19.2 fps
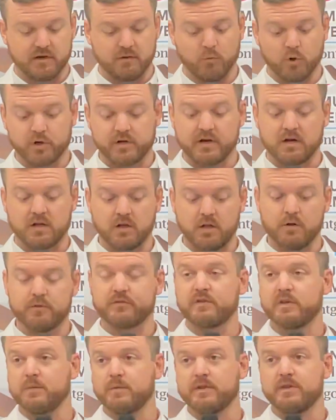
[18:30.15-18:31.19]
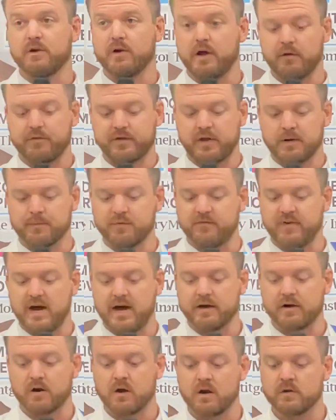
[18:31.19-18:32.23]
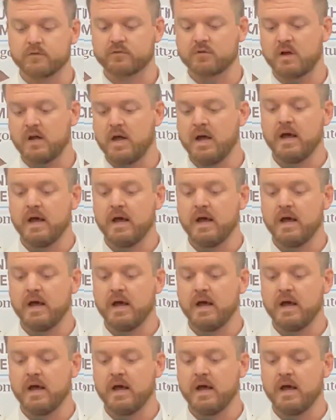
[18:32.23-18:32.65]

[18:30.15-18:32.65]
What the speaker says: and working closely with your healthcare providers,